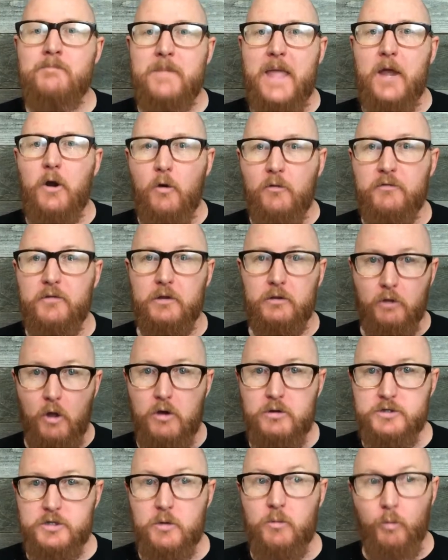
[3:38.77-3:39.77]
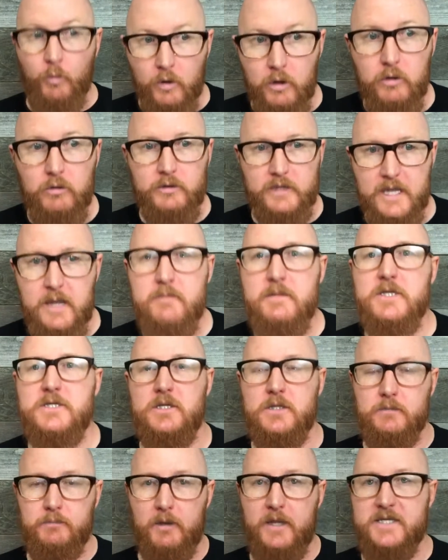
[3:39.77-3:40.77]
and over the long term will get me
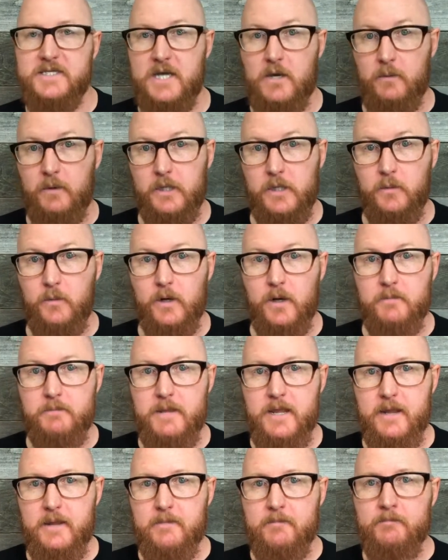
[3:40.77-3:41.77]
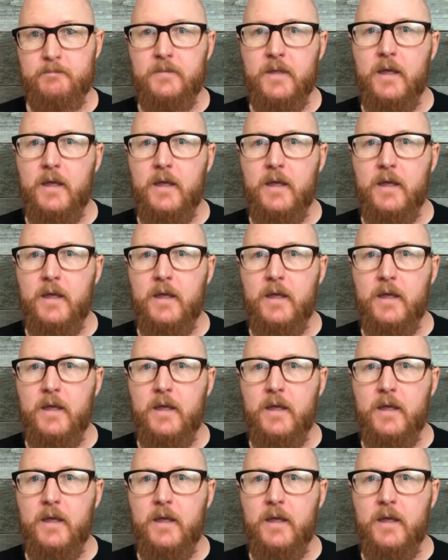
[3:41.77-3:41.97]
to the place I really want to be.